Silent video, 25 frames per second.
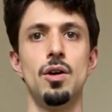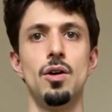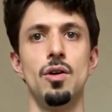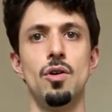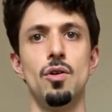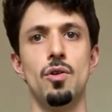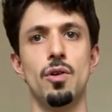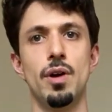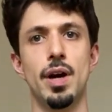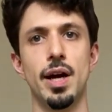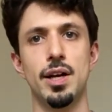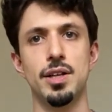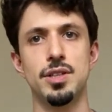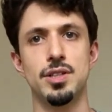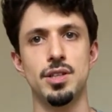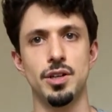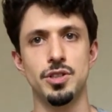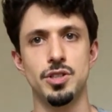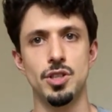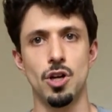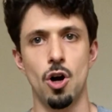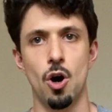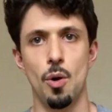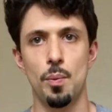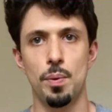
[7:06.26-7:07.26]
Or I could start
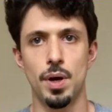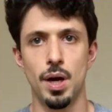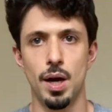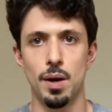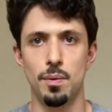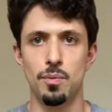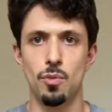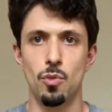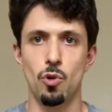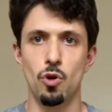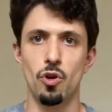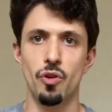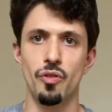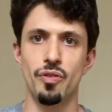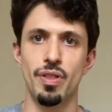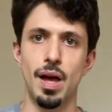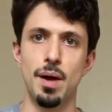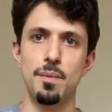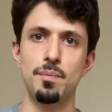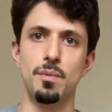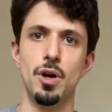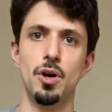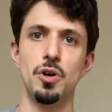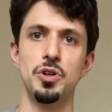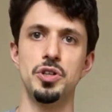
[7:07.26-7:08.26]
to open up more of
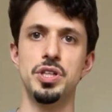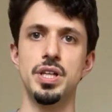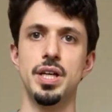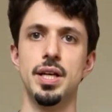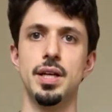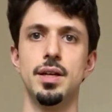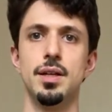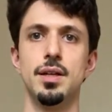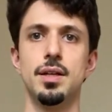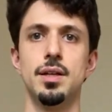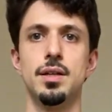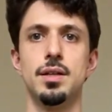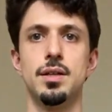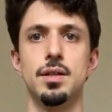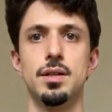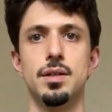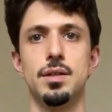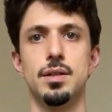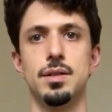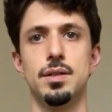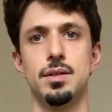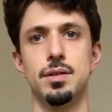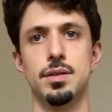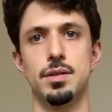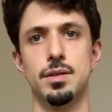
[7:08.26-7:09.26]
that motion
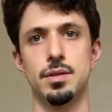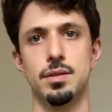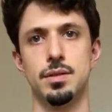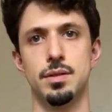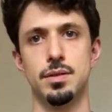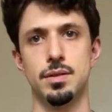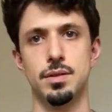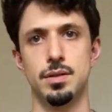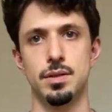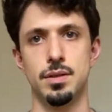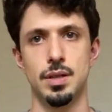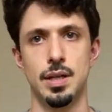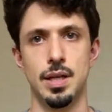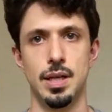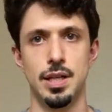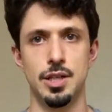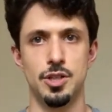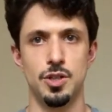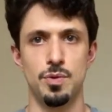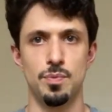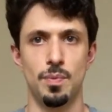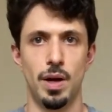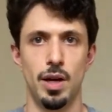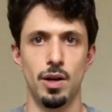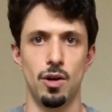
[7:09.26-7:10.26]

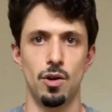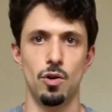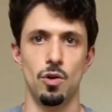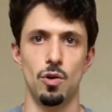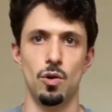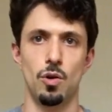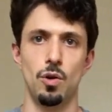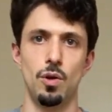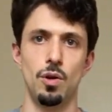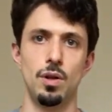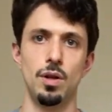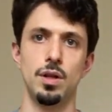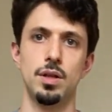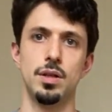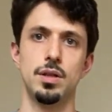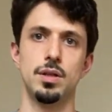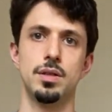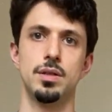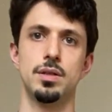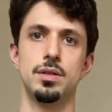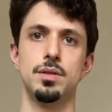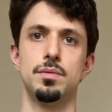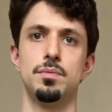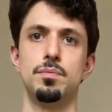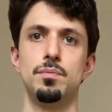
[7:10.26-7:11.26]
into my whole
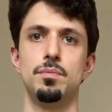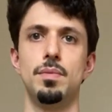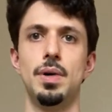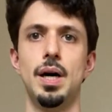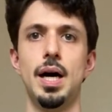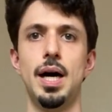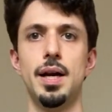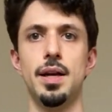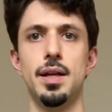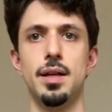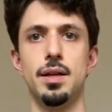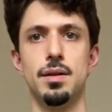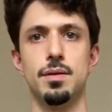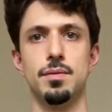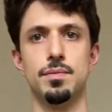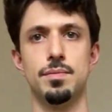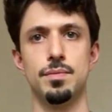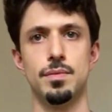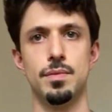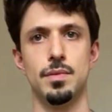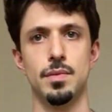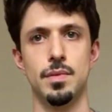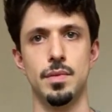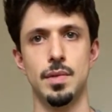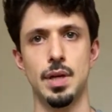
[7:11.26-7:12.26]
body.
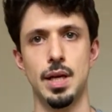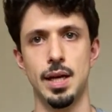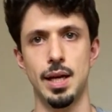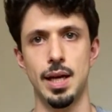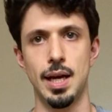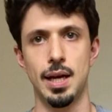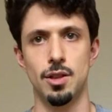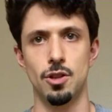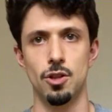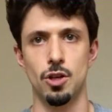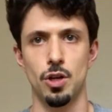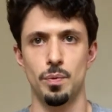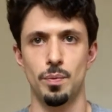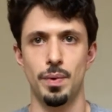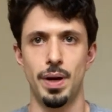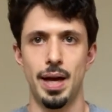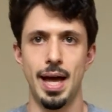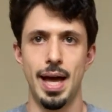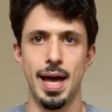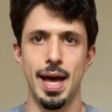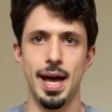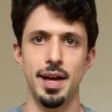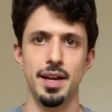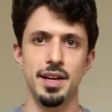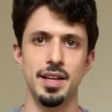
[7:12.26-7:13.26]
And again, look, my
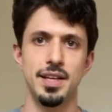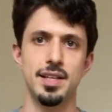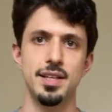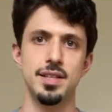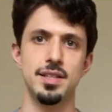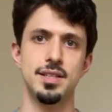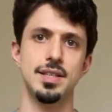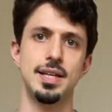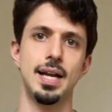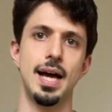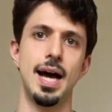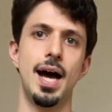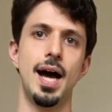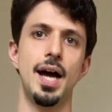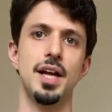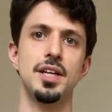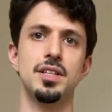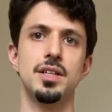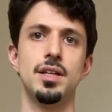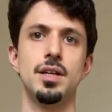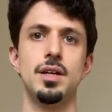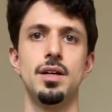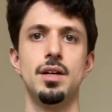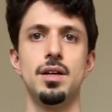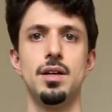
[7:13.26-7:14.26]
head is not
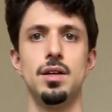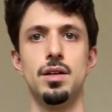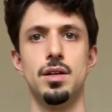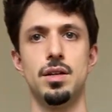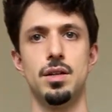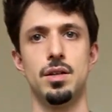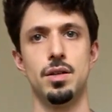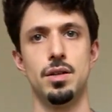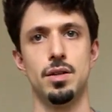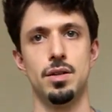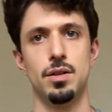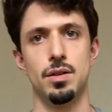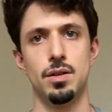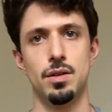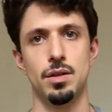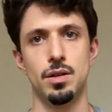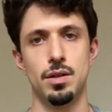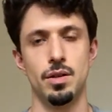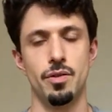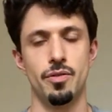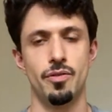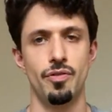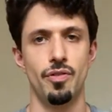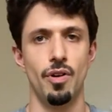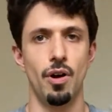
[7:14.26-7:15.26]

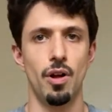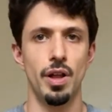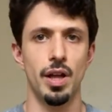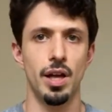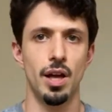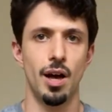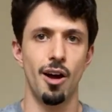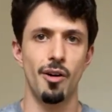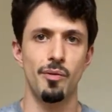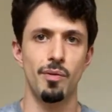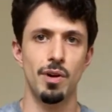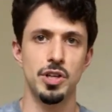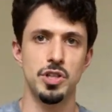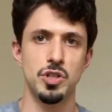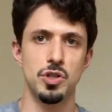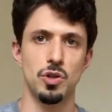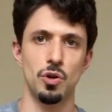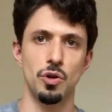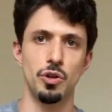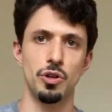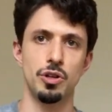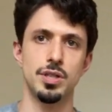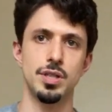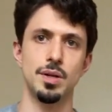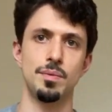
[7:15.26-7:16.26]
falling off my
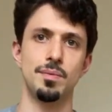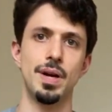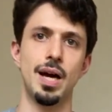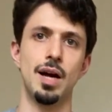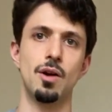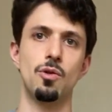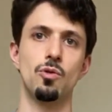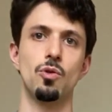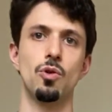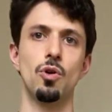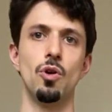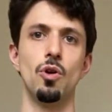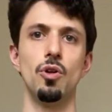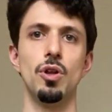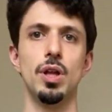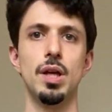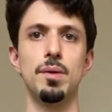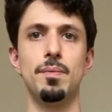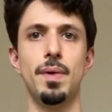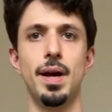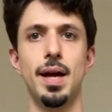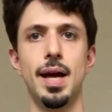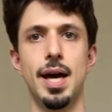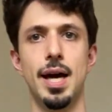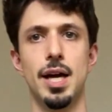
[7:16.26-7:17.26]
shoulders. I'm not rolling
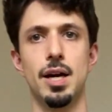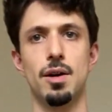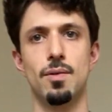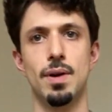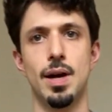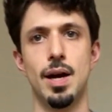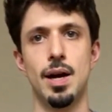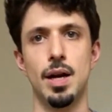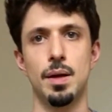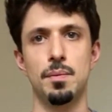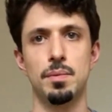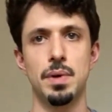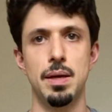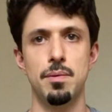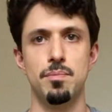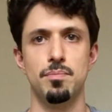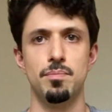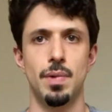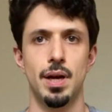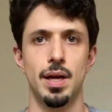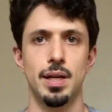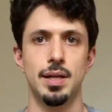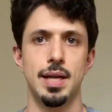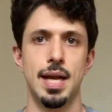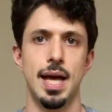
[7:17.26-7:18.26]
my head around. I'm keeping
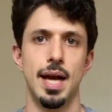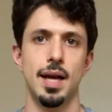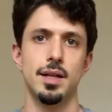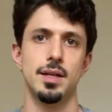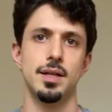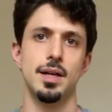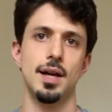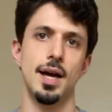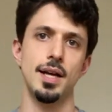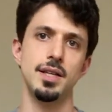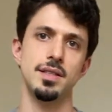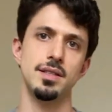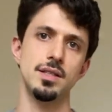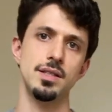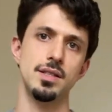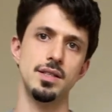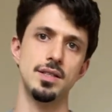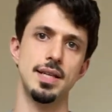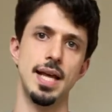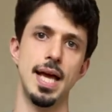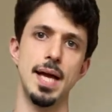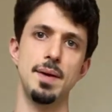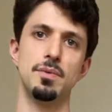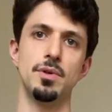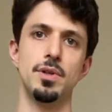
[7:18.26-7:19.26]
my neck nice and
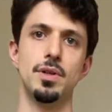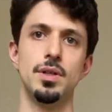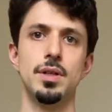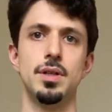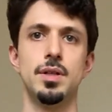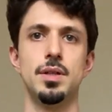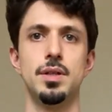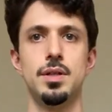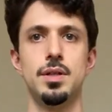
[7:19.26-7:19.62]
stable.